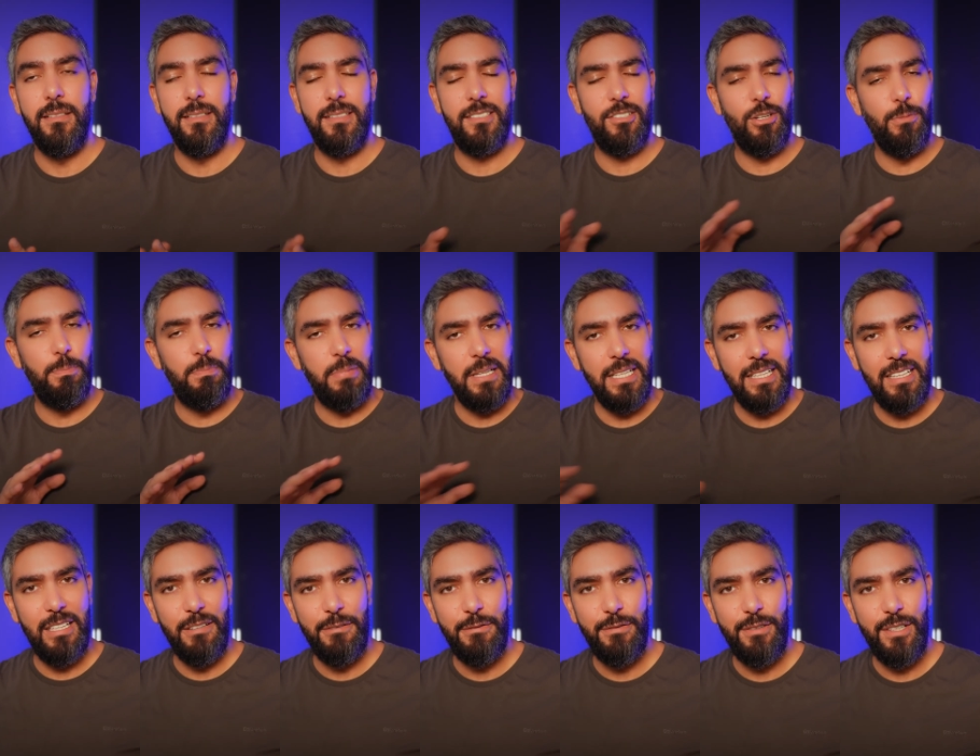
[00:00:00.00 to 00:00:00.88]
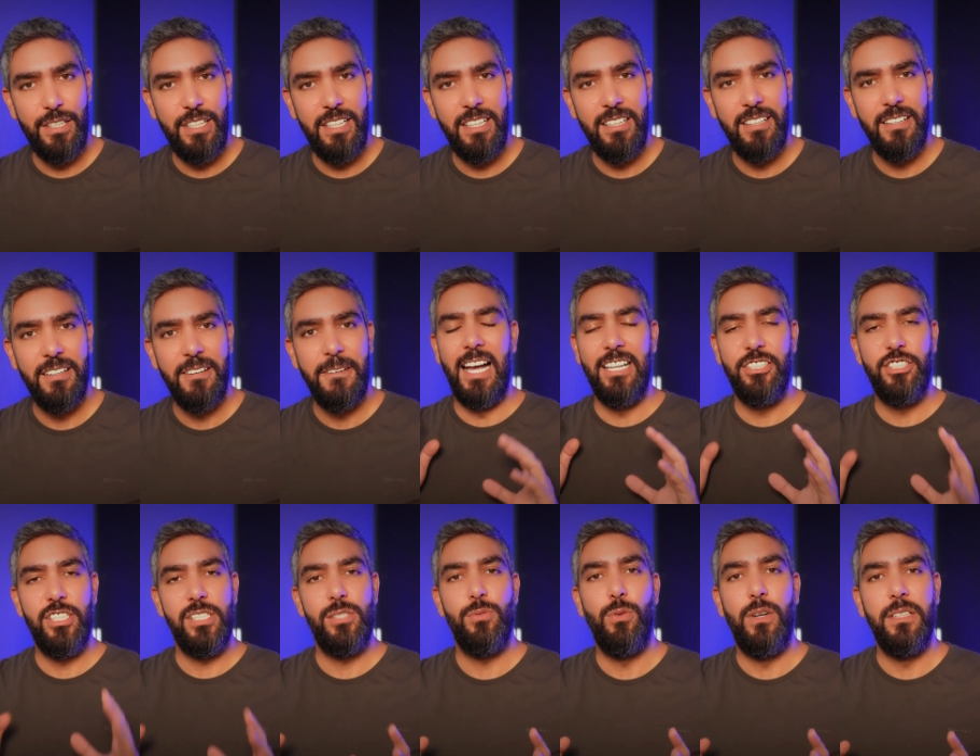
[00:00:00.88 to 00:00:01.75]
It's completely free. I
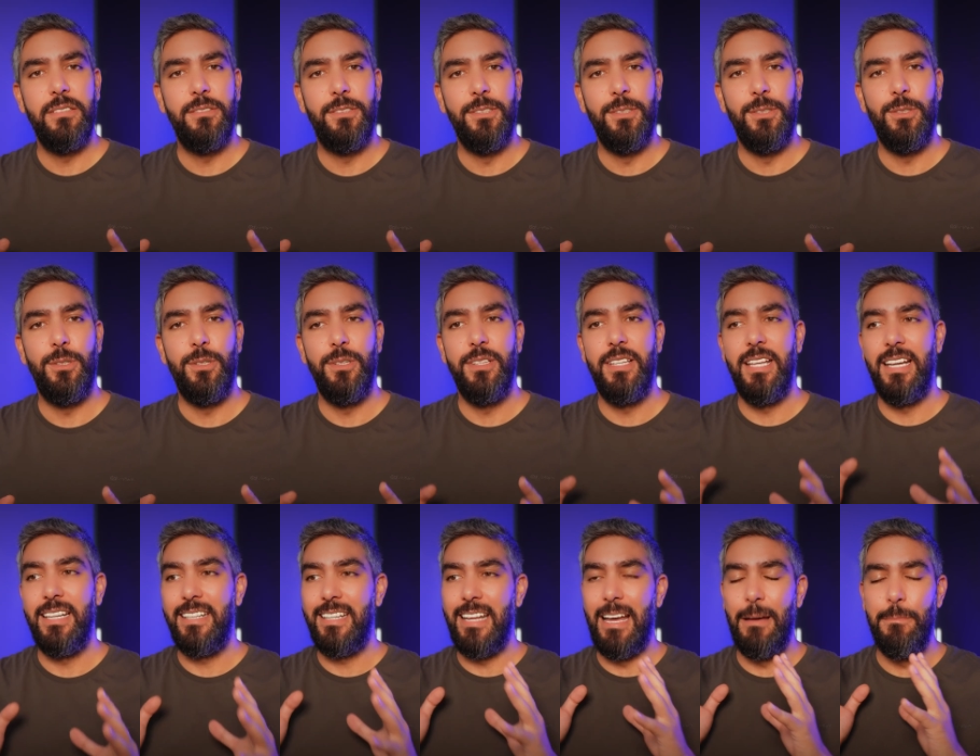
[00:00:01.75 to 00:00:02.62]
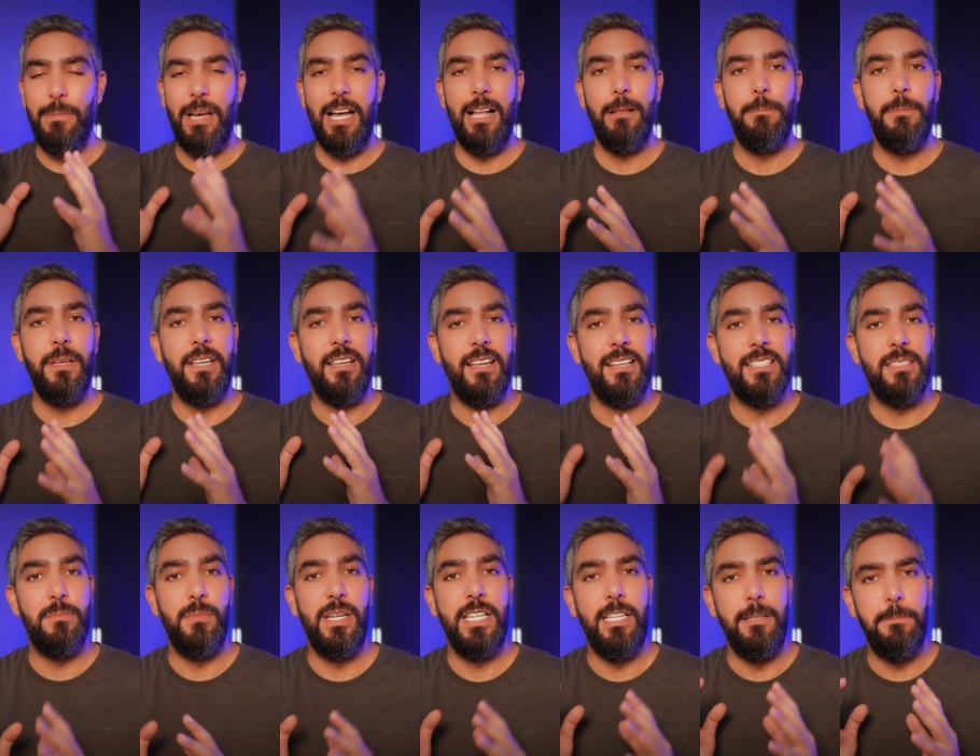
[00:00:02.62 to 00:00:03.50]
just want to know that I'm helping
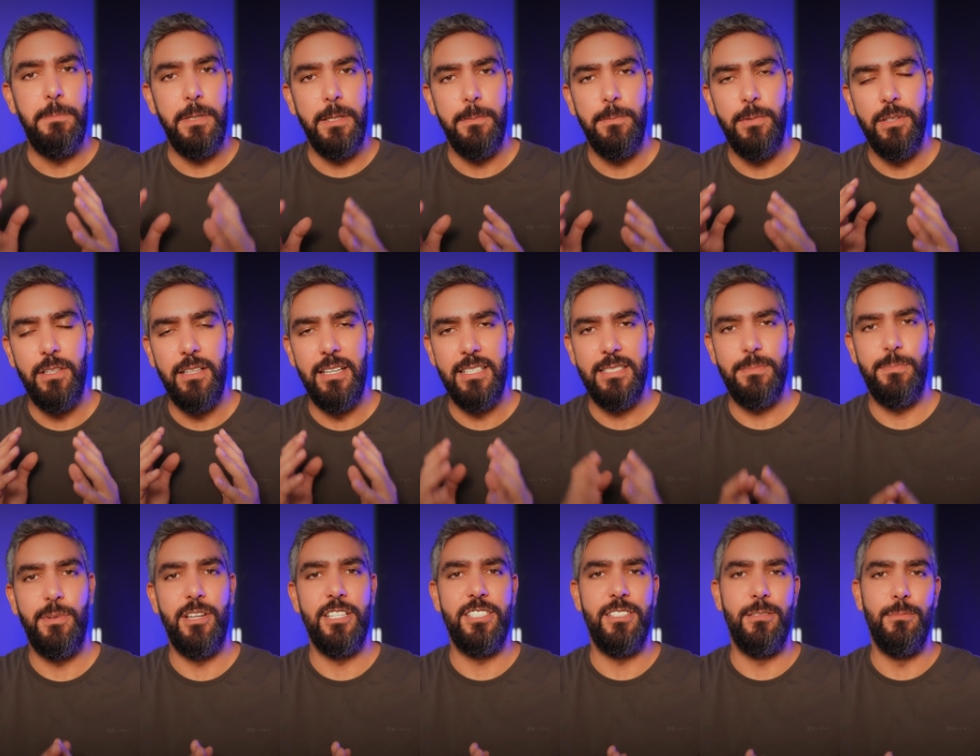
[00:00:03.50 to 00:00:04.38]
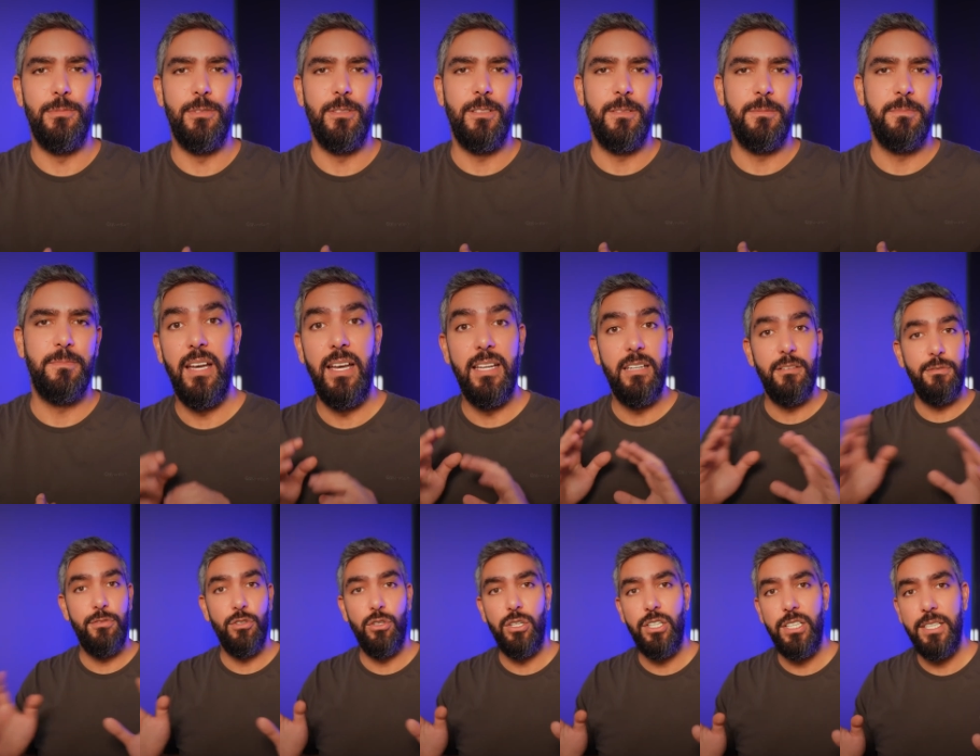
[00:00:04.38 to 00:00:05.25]
as many people as possible. And
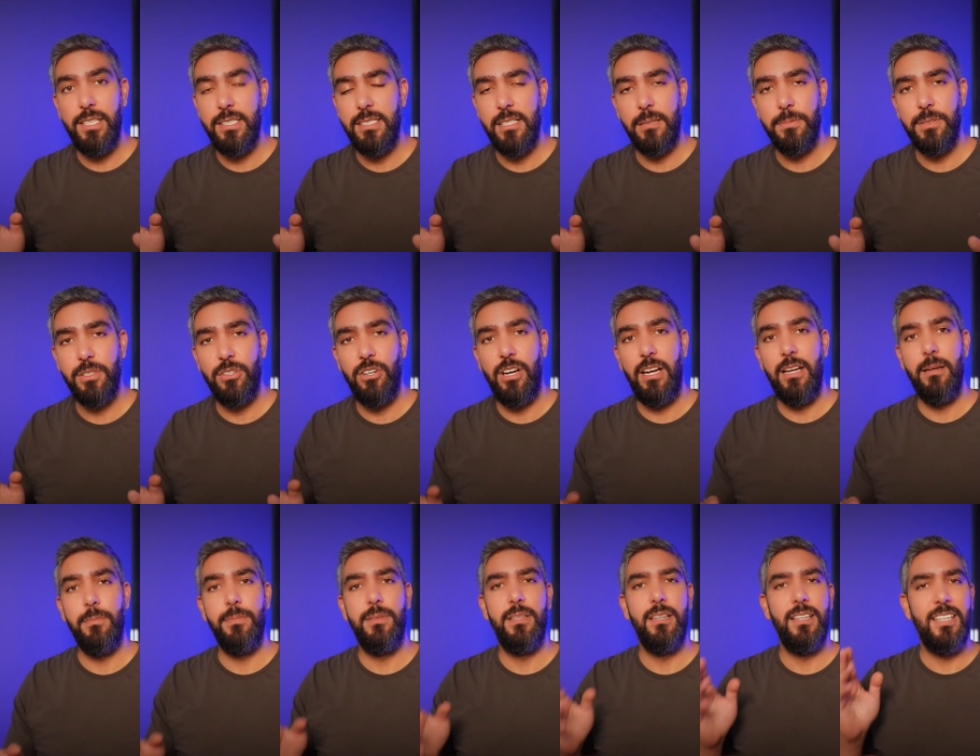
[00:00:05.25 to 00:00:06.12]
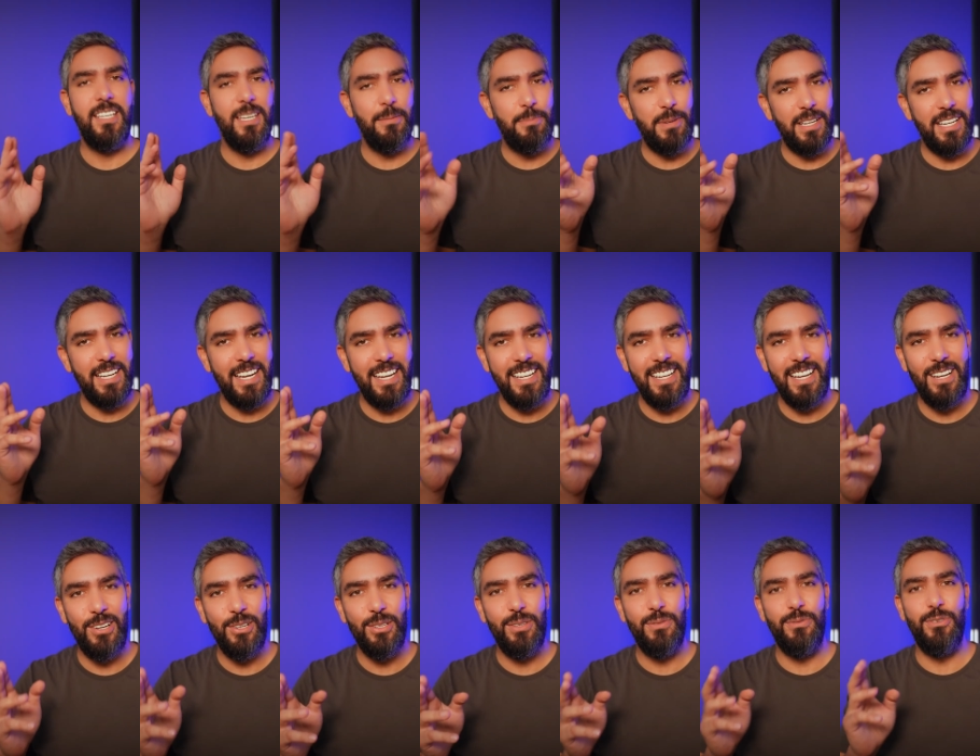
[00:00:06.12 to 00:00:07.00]
if you're already subscribed, keep an eye
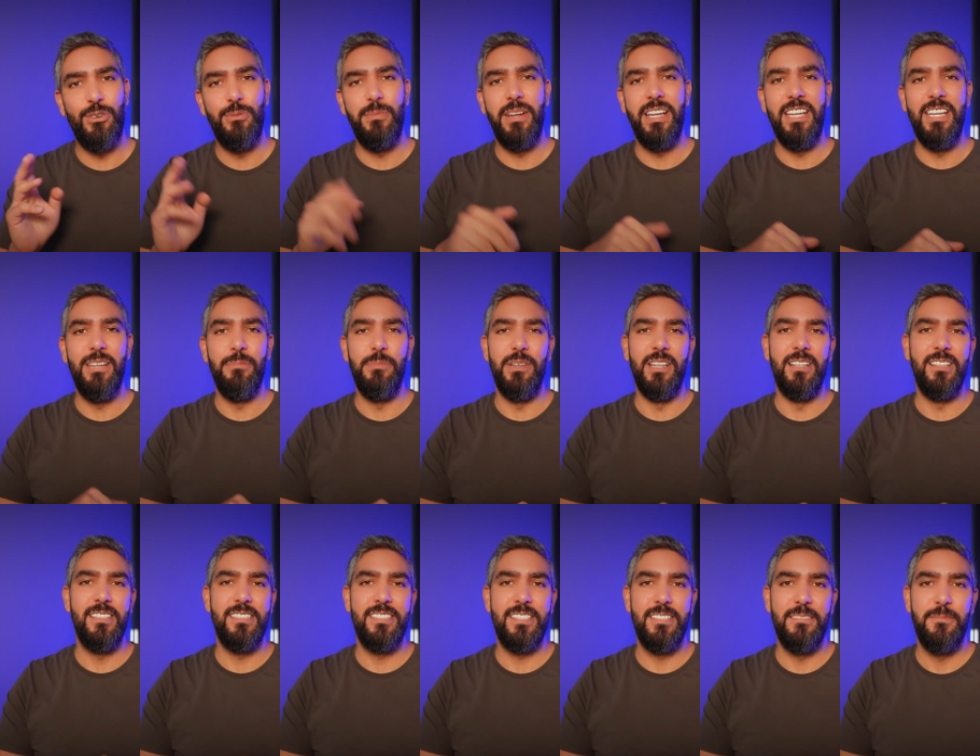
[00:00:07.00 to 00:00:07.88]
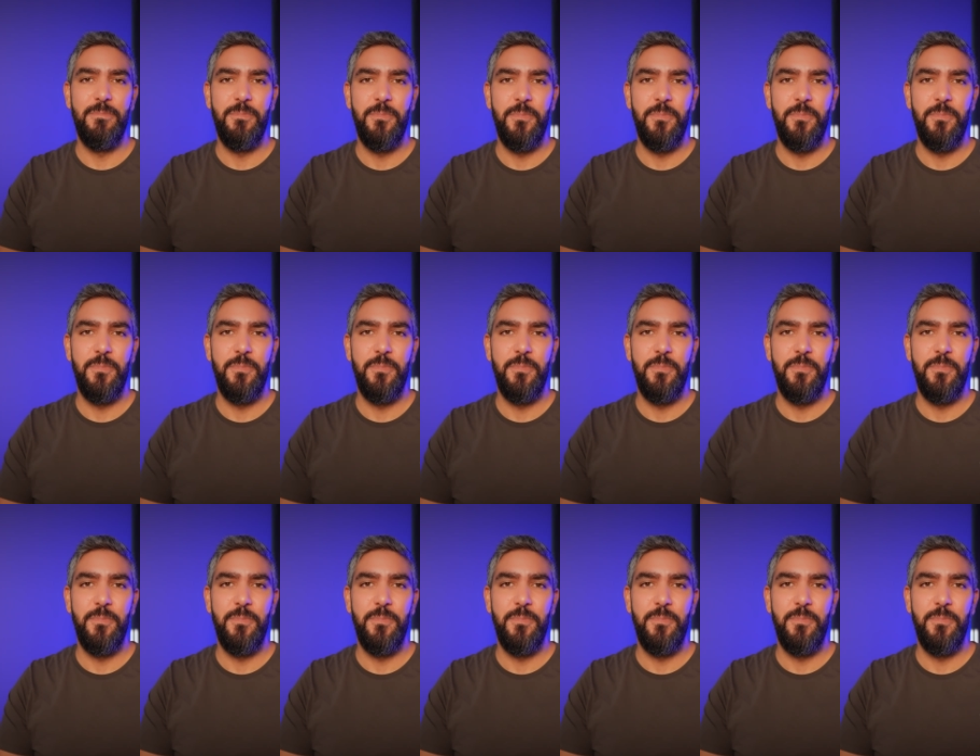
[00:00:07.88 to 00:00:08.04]
out for my emails.